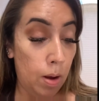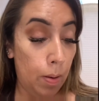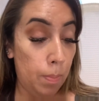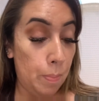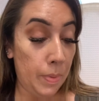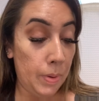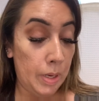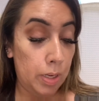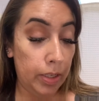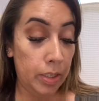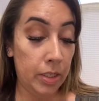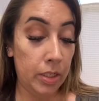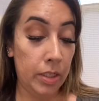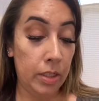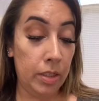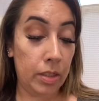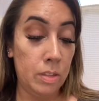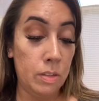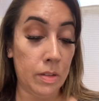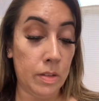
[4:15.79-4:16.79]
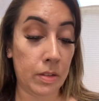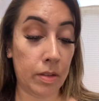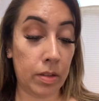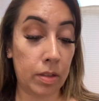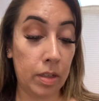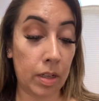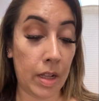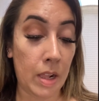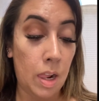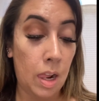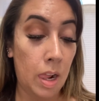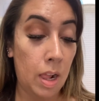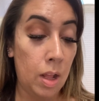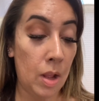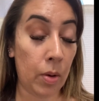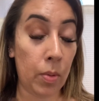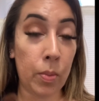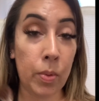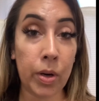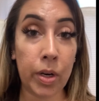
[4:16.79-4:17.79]
But
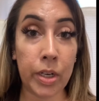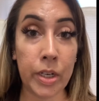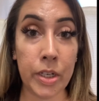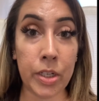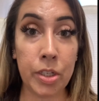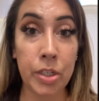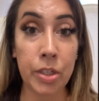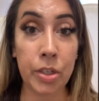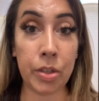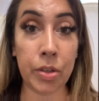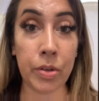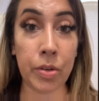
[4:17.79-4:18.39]
we're gonna do